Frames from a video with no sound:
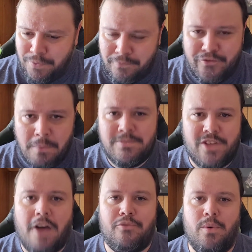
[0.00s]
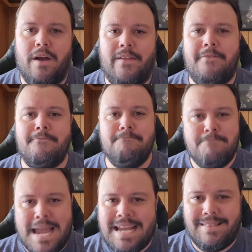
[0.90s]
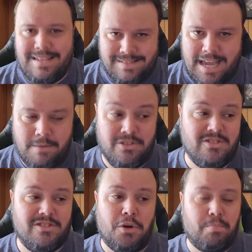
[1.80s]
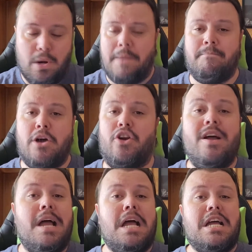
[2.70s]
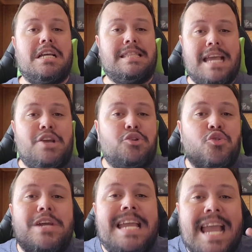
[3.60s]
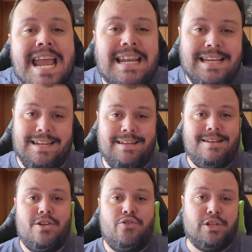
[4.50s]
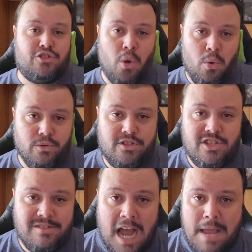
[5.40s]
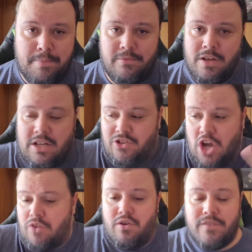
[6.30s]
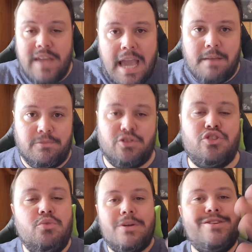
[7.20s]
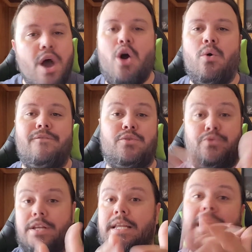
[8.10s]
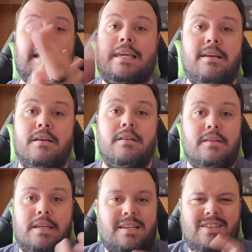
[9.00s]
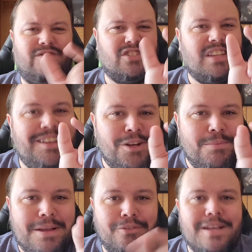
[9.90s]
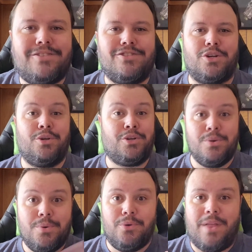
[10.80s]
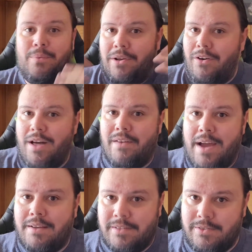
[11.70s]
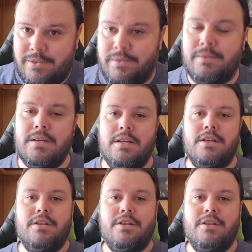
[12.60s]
from software. They make these games. This is their bread and butter. They created the Souls type genre of game. So you would know if you did any, even just a little bit of research on Google that we all have access to,